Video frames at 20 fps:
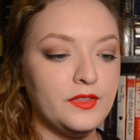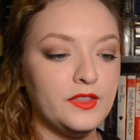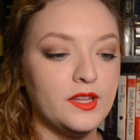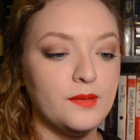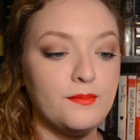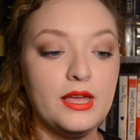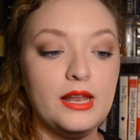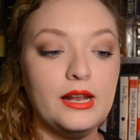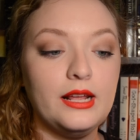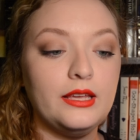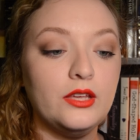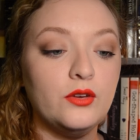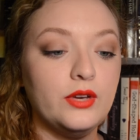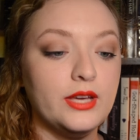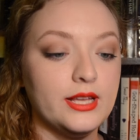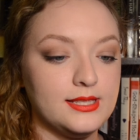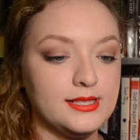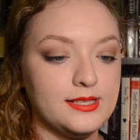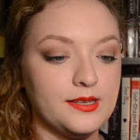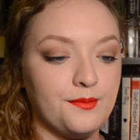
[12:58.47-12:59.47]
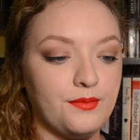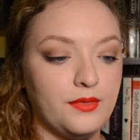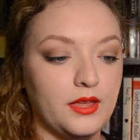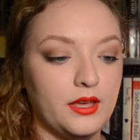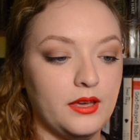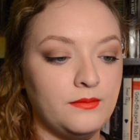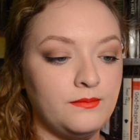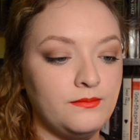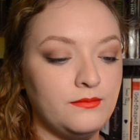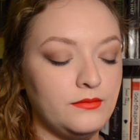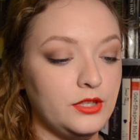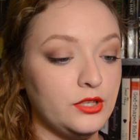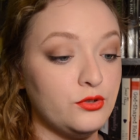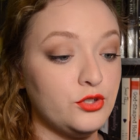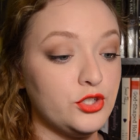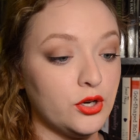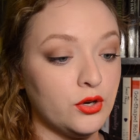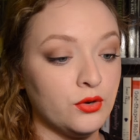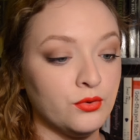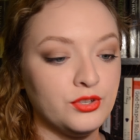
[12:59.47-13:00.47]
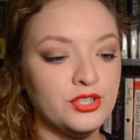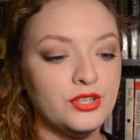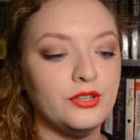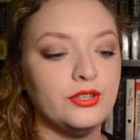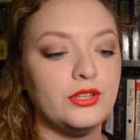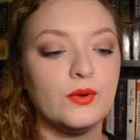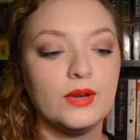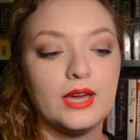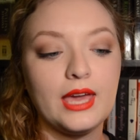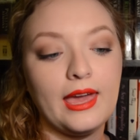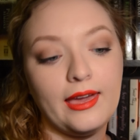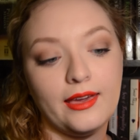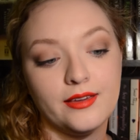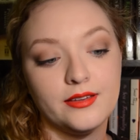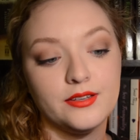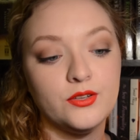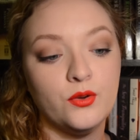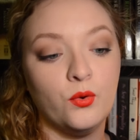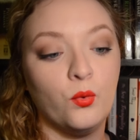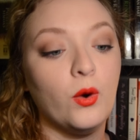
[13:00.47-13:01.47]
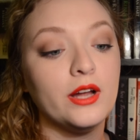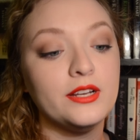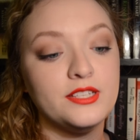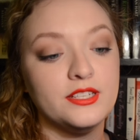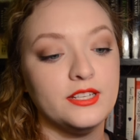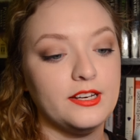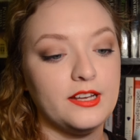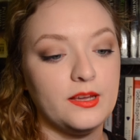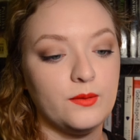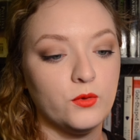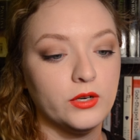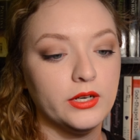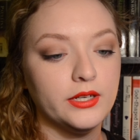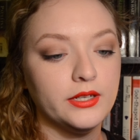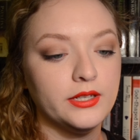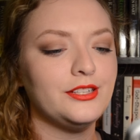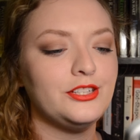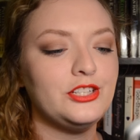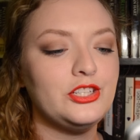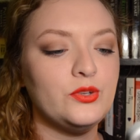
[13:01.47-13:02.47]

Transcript: The minute you get something, you can't want it anymore.